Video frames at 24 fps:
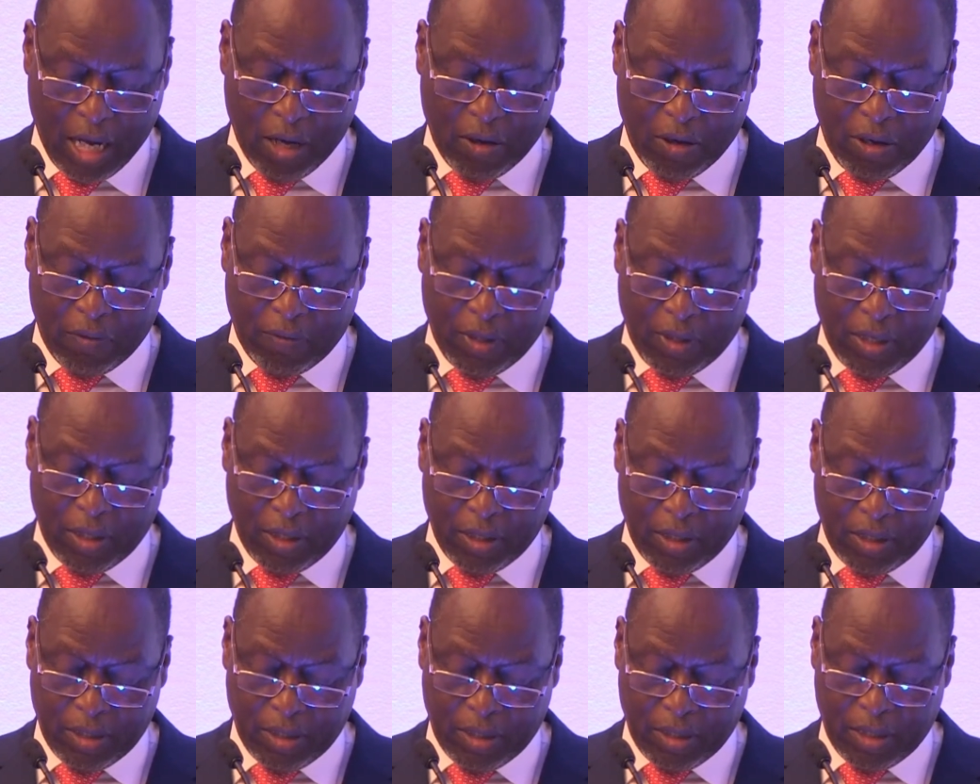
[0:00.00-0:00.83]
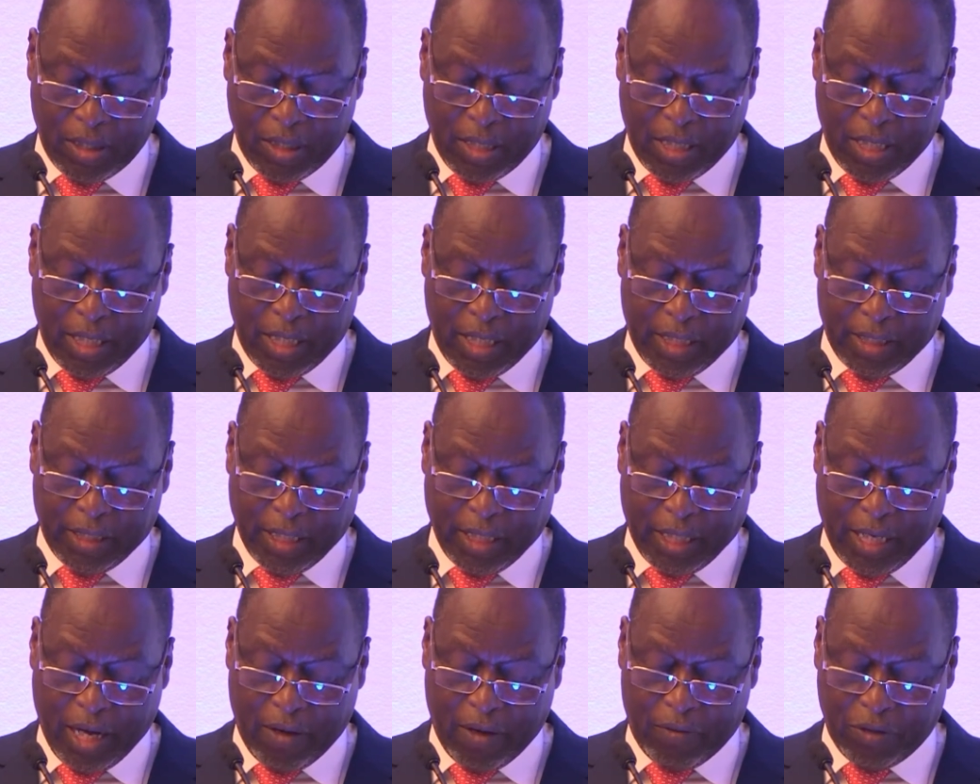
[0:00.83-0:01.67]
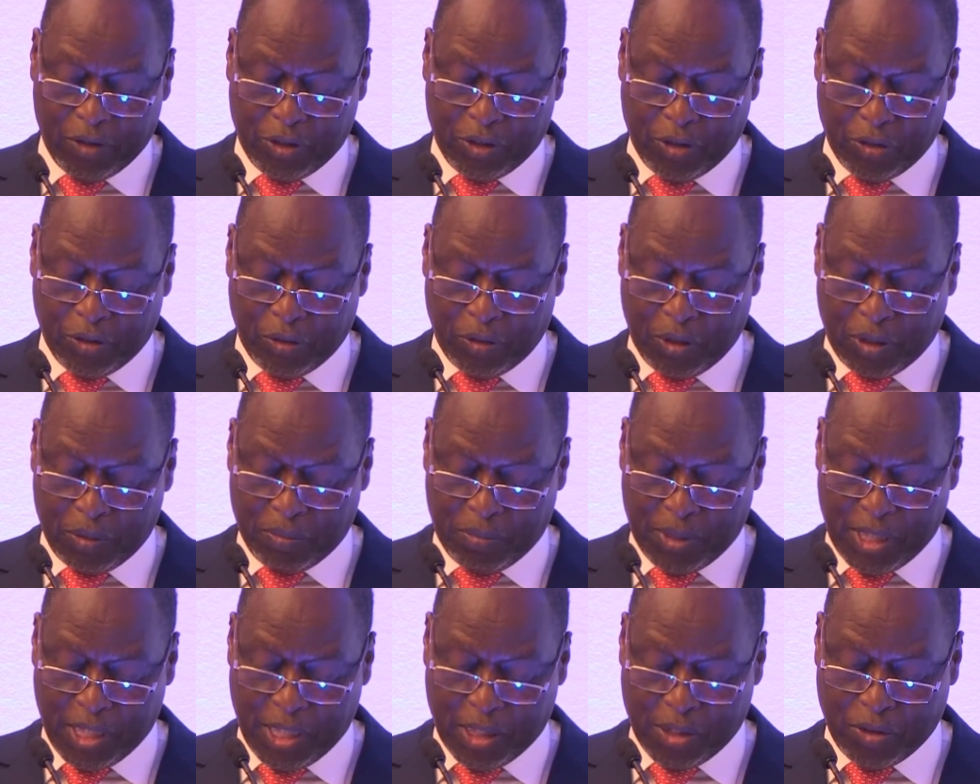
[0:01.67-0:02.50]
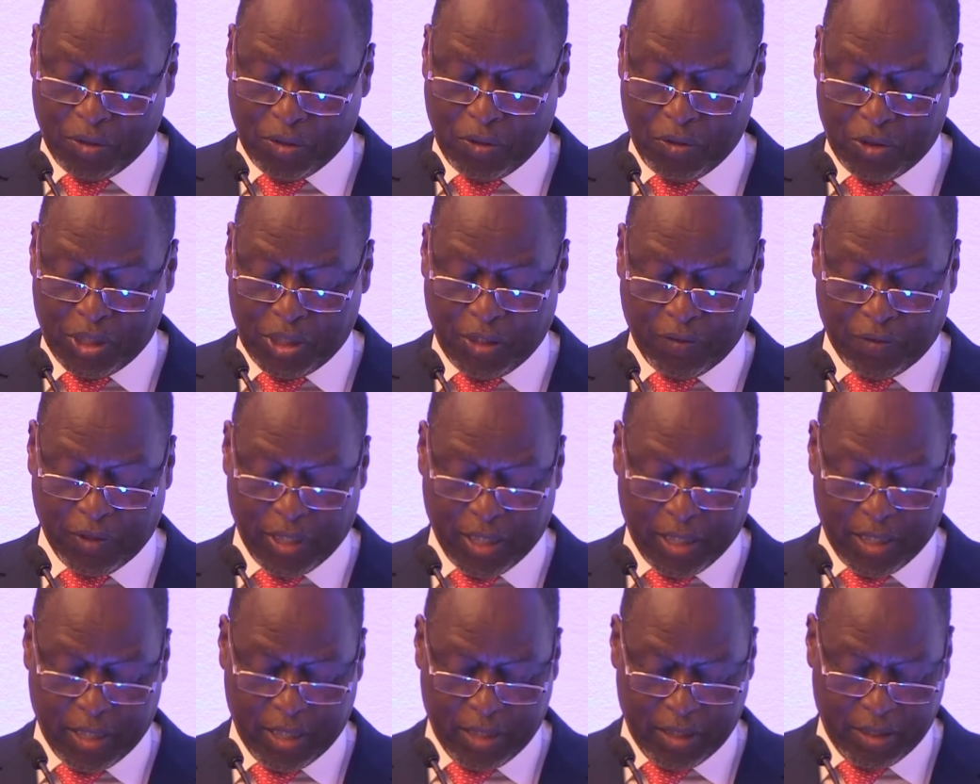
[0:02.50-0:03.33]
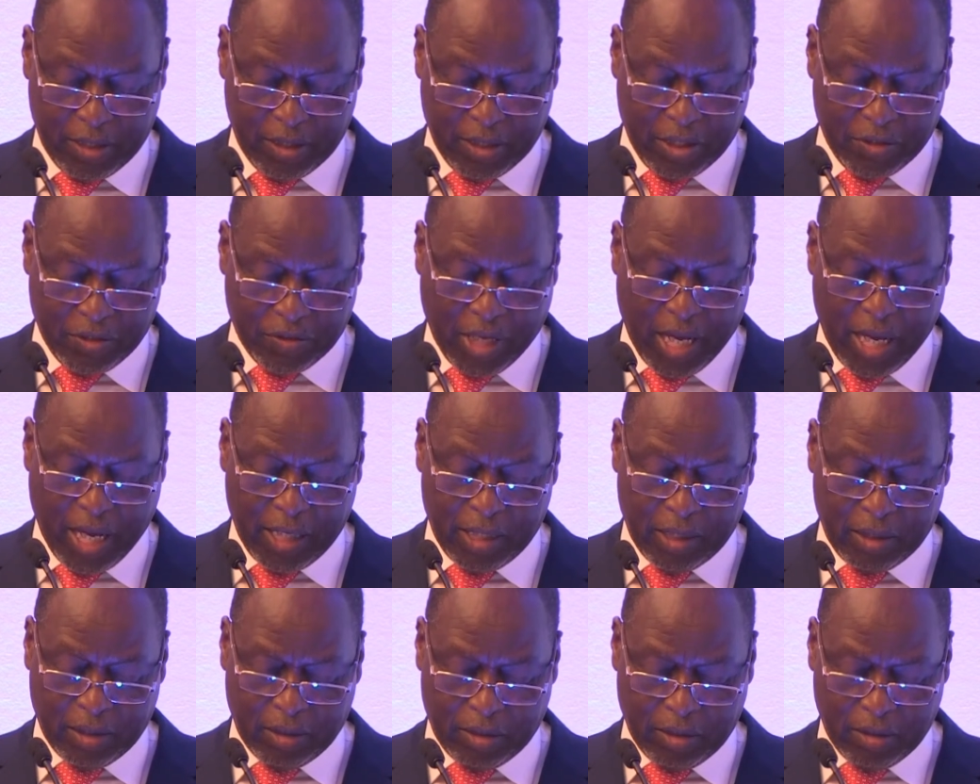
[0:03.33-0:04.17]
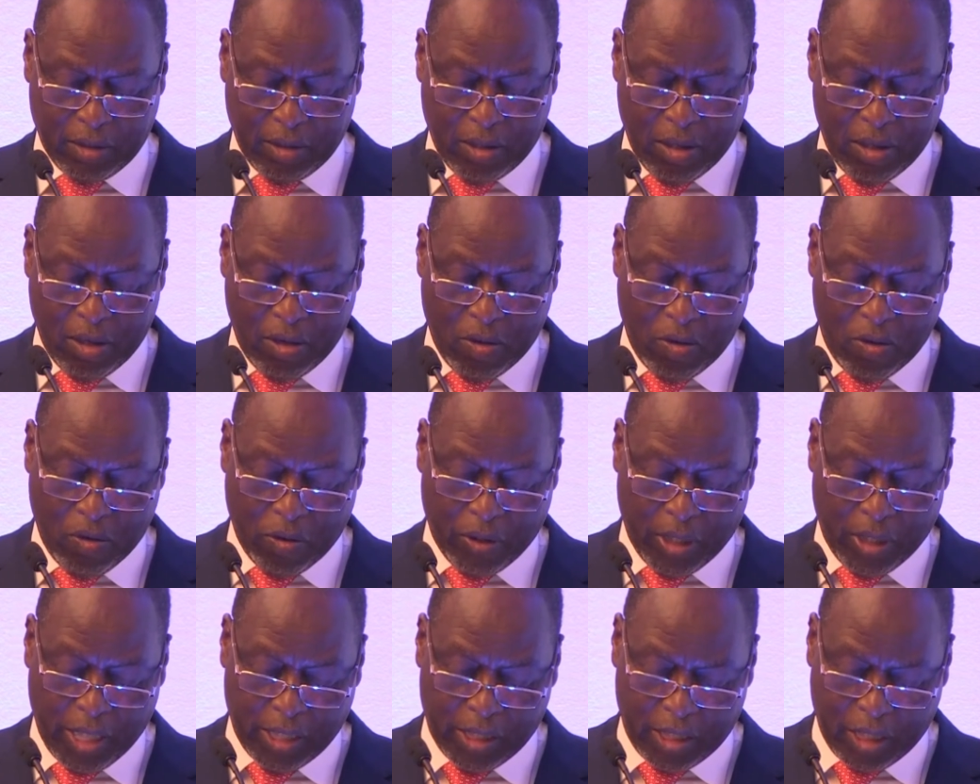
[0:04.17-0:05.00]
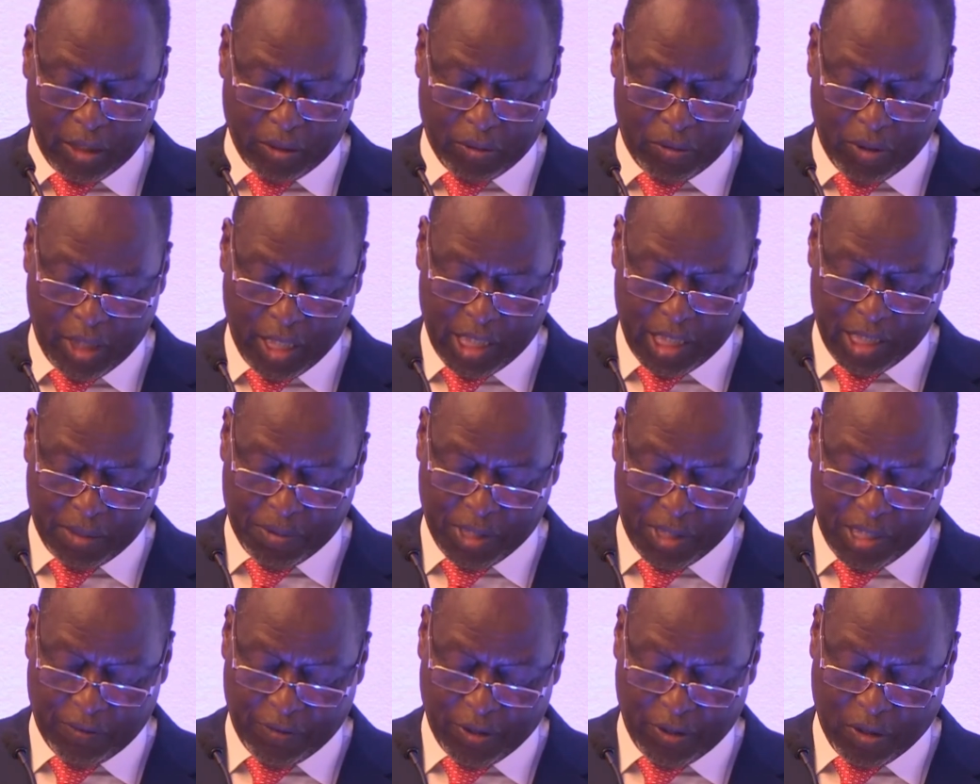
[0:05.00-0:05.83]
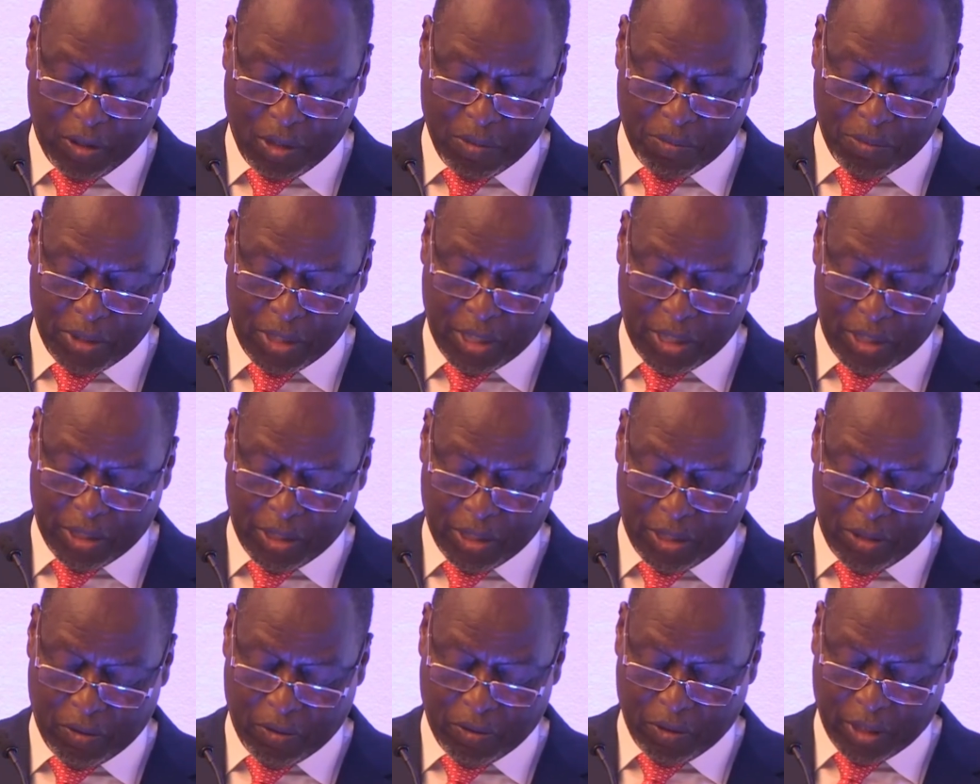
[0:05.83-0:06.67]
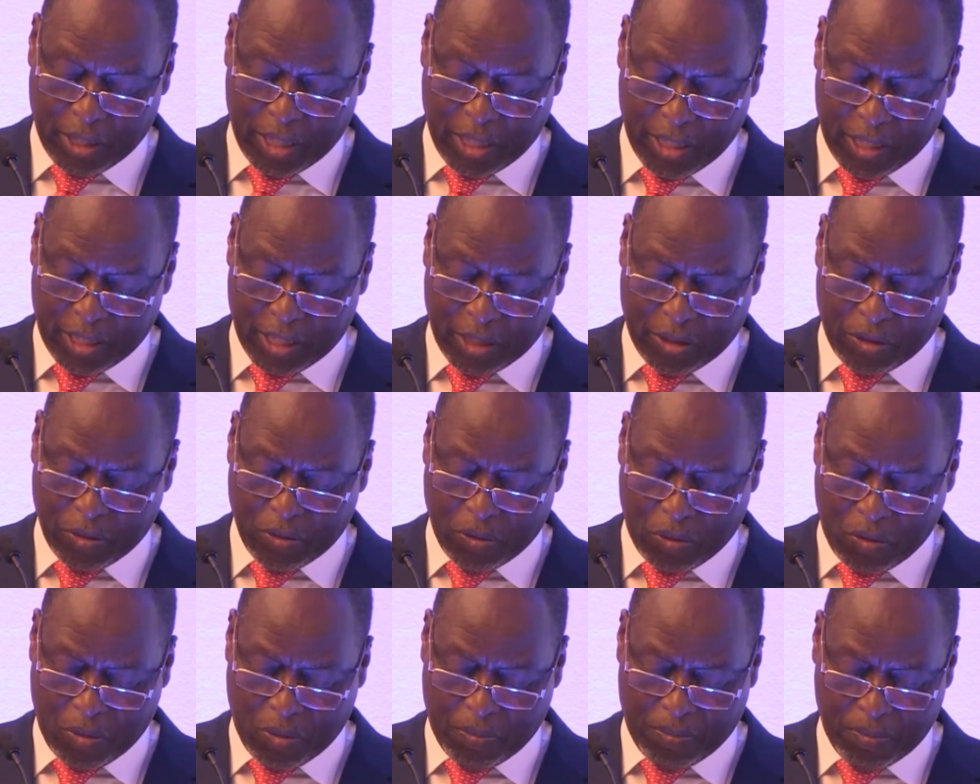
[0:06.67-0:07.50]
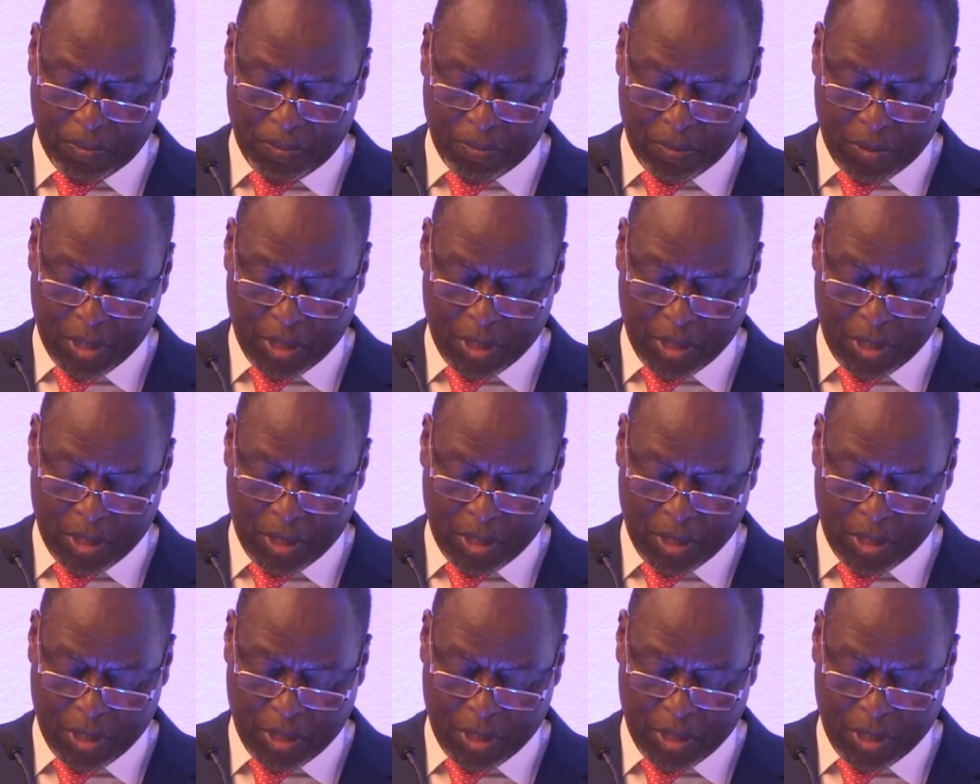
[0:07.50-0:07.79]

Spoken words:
However, Takaful should not be exclusively designed or rendered to any specific community or religious group,